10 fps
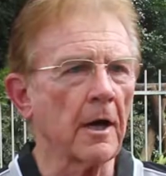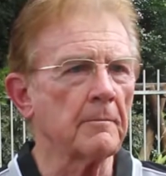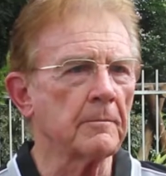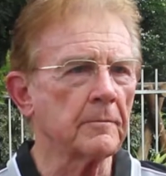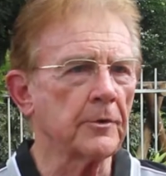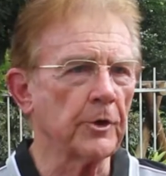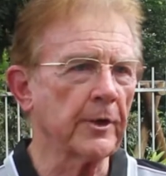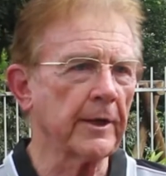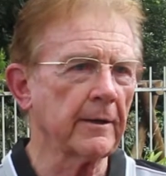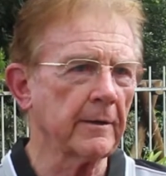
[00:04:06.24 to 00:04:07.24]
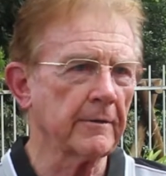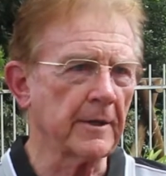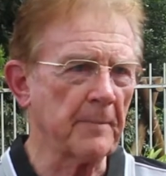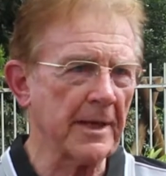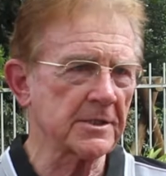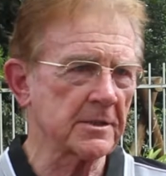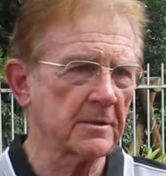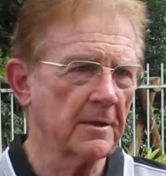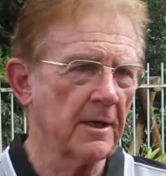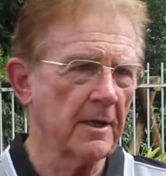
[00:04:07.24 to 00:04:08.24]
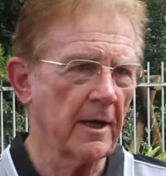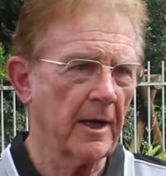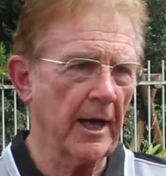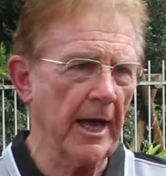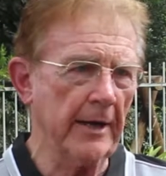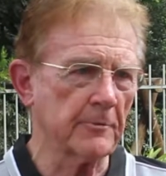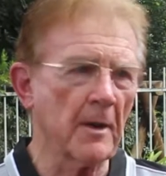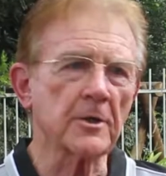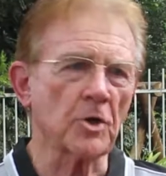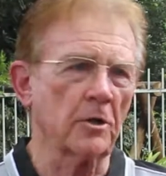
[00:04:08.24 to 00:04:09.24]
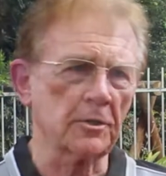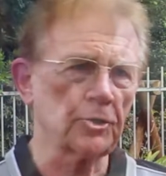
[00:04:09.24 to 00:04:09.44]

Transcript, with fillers: that I'm doing the best and most